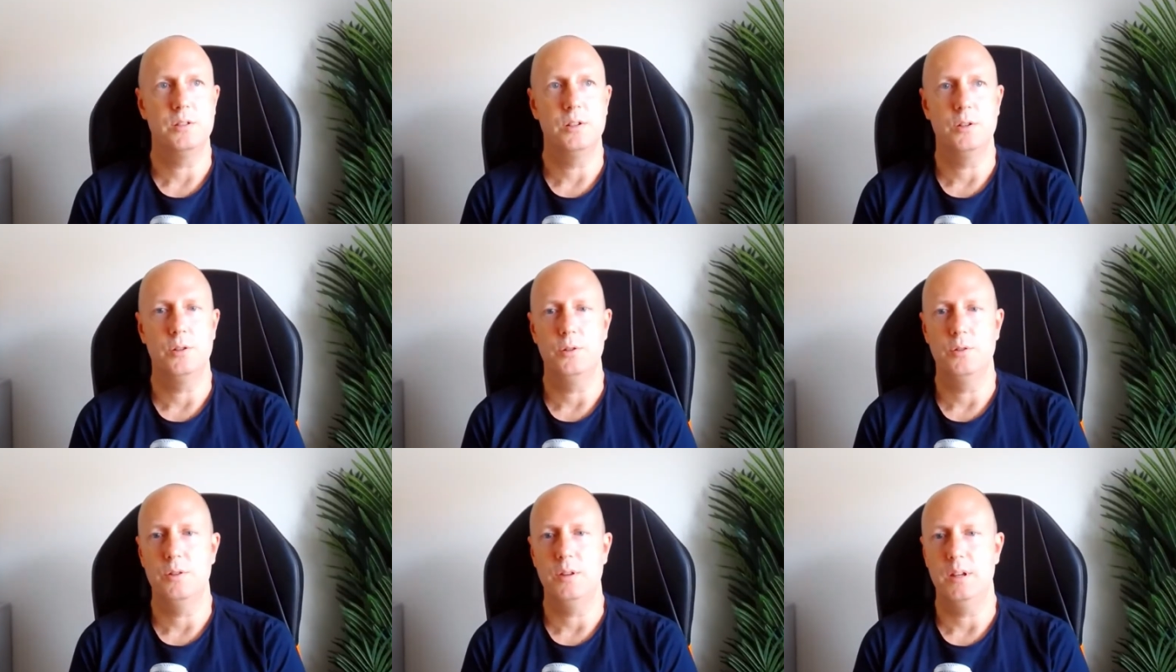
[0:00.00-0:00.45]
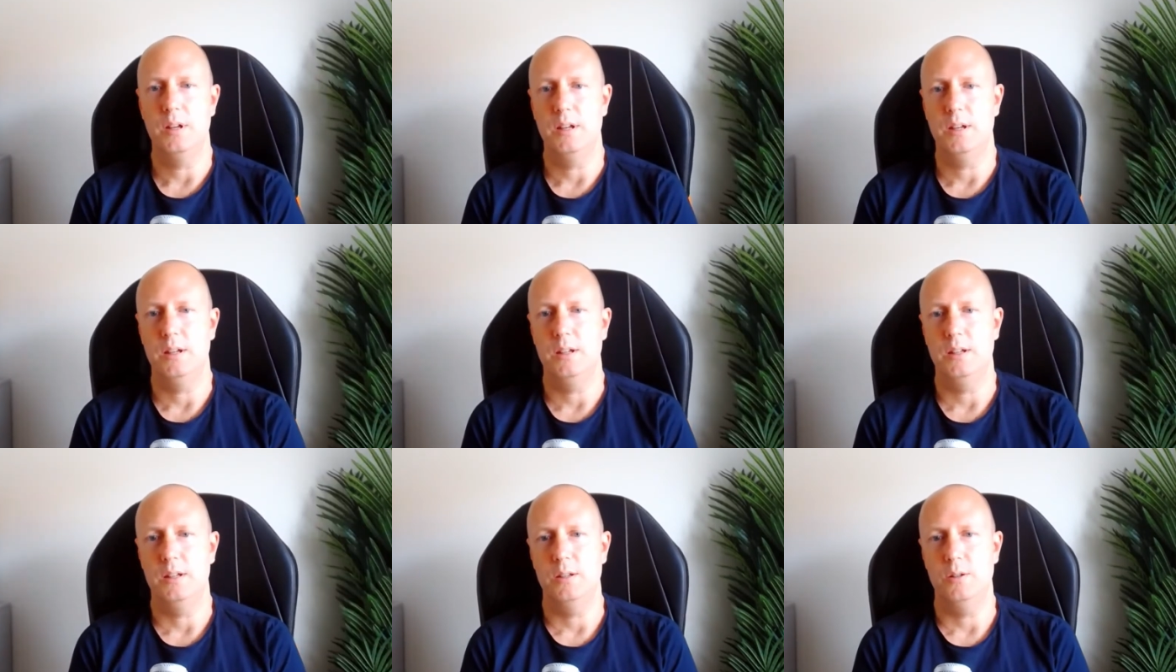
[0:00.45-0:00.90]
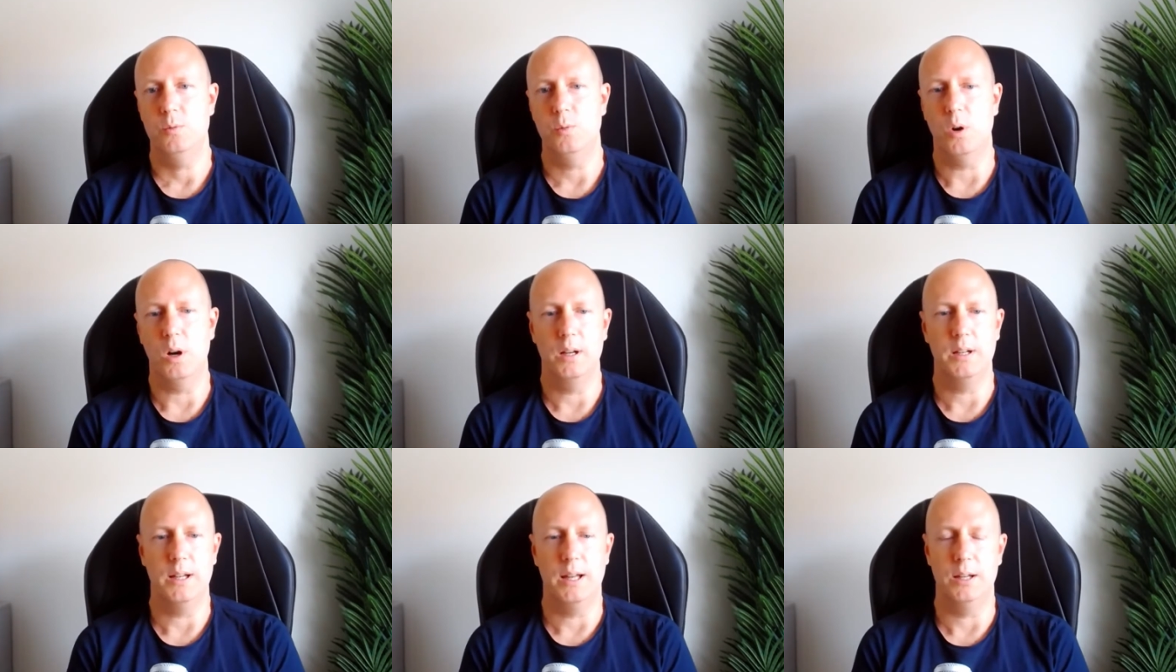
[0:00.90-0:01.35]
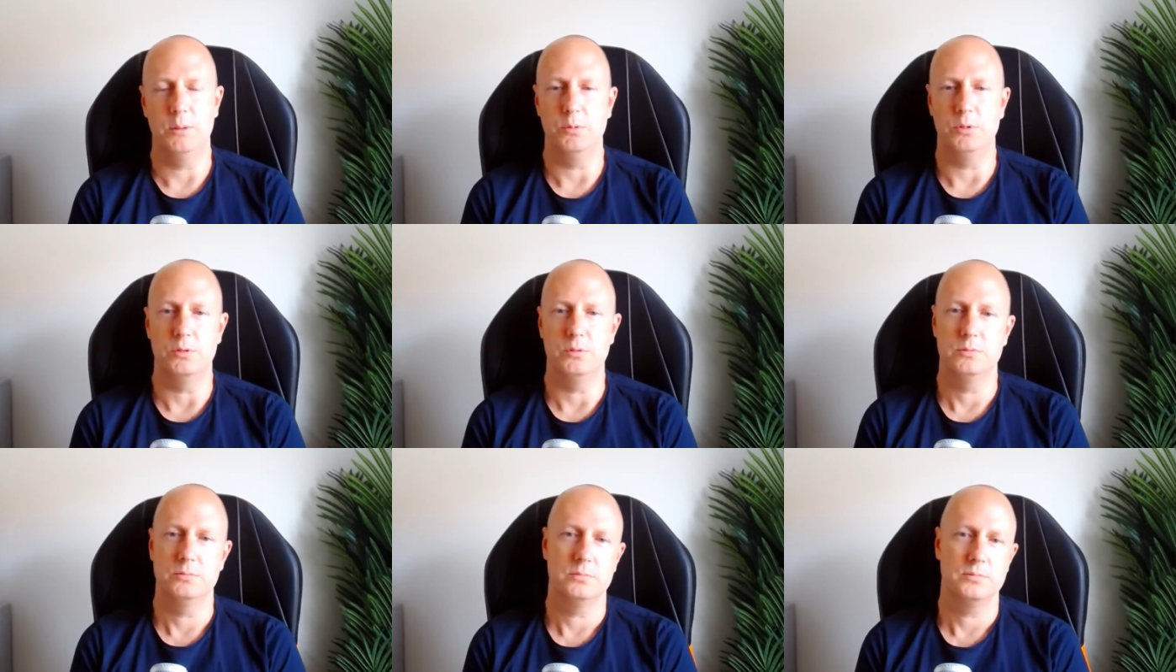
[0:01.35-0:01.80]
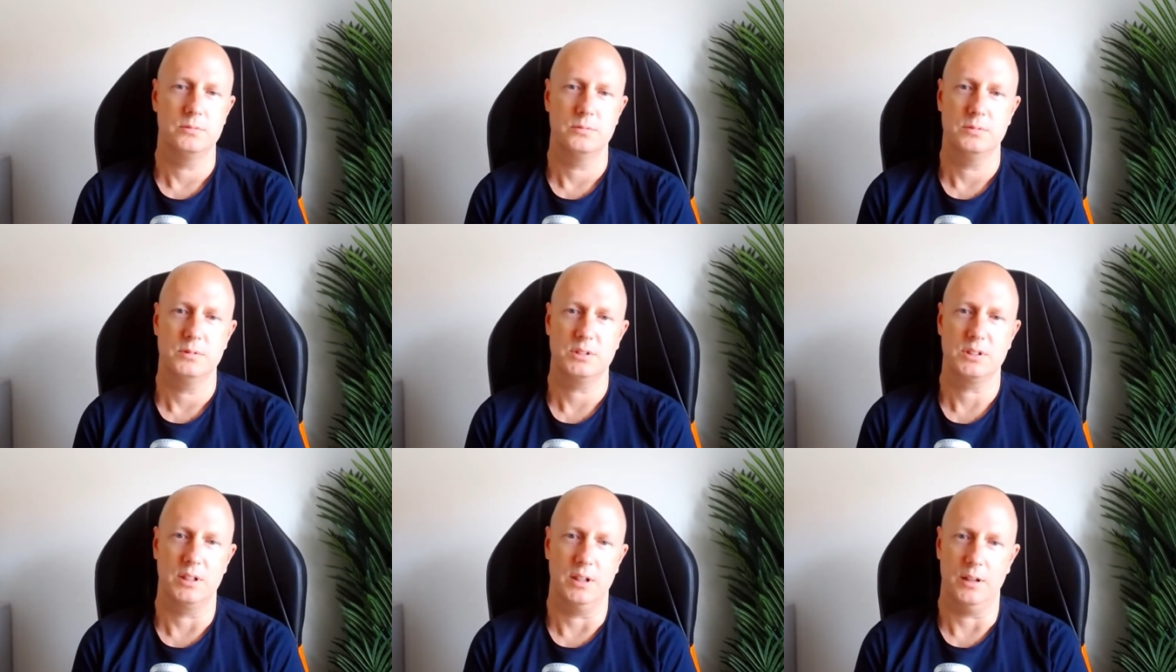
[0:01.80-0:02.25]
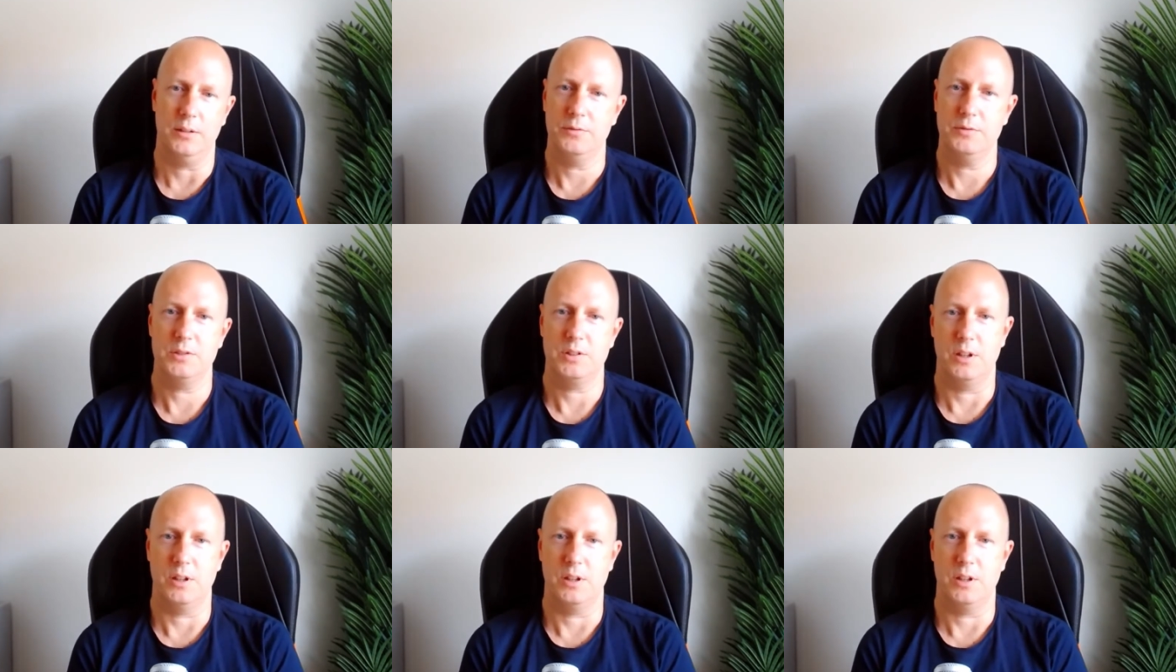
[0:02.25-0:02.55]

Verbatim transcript: do the white label stuff.